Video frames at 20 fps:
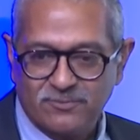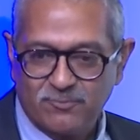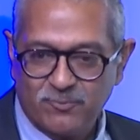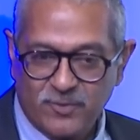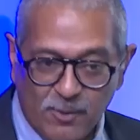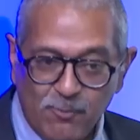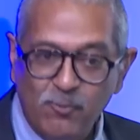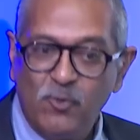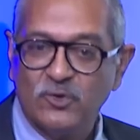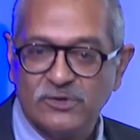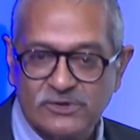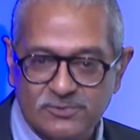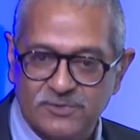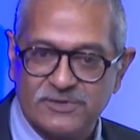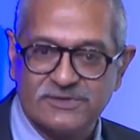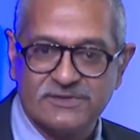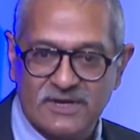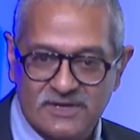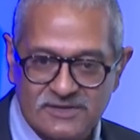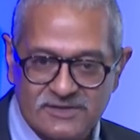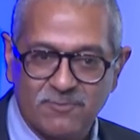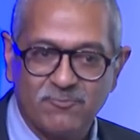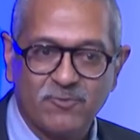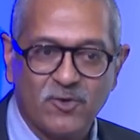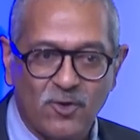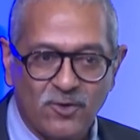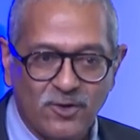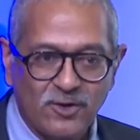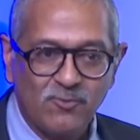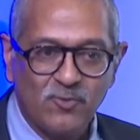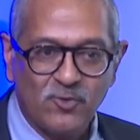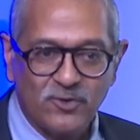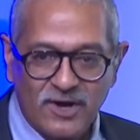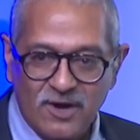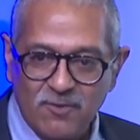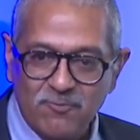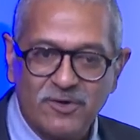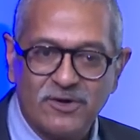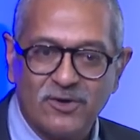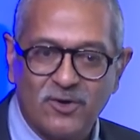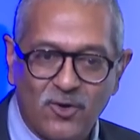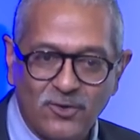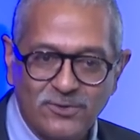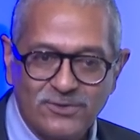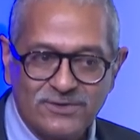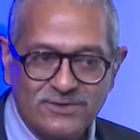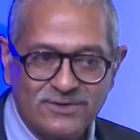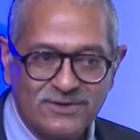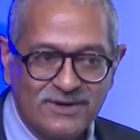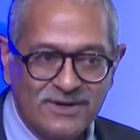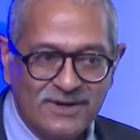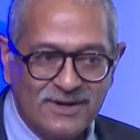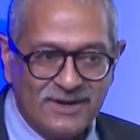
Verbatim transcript: BrahMos missiles, I'm talking about, have been launched,